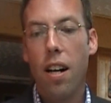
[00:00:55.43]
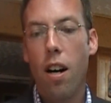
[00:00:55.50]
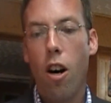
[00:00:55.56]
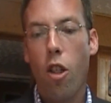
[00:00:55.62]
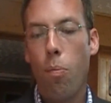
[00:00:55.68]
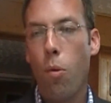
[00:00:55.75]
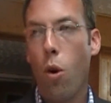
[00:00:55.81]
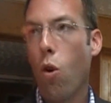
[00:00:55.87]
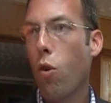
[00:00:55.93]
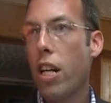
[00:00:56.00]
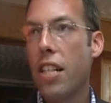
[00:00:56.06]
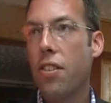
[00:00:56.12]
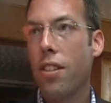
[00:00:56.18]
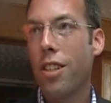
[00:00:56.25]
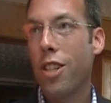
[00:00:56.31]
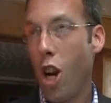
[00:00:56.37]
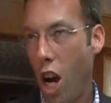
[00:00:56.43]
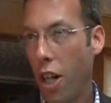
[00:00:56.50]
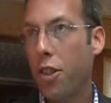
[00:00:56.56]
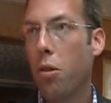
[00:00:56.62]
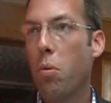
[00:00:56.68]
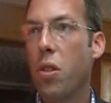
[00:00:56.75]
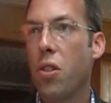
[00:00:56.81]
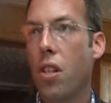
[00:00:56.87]
all the more reason not
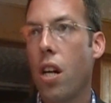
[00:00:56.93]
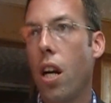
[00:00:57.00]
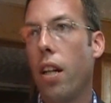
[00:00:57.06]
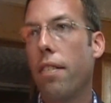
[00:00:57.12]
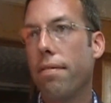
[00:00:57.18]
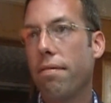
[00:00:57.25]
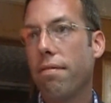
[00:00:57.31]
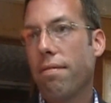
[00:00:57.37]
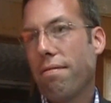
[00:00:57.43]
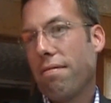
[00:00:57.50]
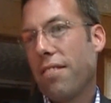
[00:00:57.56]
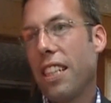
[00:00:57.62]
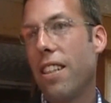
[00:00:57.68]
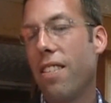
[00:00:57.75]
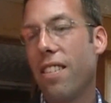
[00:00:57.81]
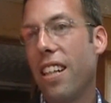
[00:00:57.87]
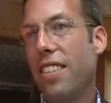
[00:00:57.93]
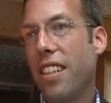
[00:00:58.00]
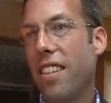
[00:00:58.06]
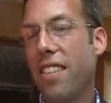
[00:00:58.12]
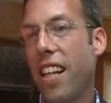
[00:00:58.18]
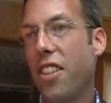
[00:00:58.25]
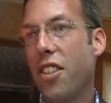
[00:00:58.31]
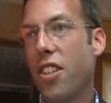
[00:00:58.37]
to resign.
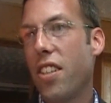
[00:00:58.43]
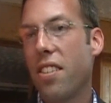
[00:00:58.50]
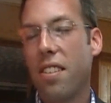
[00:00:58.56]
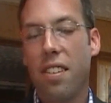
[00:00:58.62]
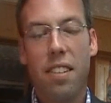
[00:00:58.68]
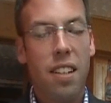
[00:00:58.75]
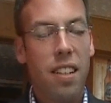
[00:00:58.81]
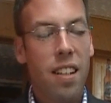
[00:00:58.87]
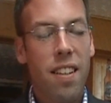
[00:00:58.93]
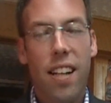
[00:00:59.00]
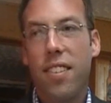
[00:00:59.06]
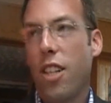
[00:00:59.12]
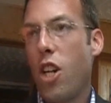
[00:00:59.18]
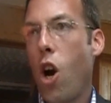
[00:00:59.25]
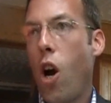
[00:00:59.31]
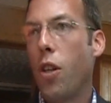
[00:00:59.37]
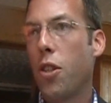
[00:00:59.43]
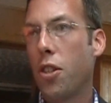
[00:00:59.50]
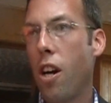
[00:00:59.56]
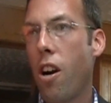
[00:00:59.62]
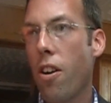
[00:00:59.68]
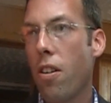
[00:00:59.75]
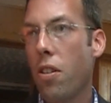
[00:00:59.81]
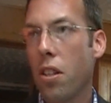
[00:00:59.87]
That's a
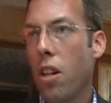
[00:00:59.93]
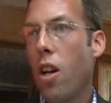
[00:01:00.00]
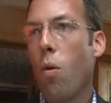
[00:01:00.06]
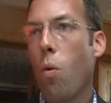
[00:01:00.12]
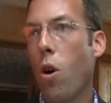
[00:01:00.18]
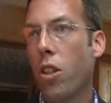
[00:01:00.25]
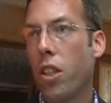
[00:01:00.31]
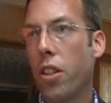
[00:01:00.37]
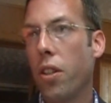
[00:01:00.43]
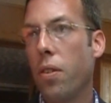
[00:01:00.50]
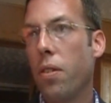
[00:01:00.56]
non-starter. There's a lot of work.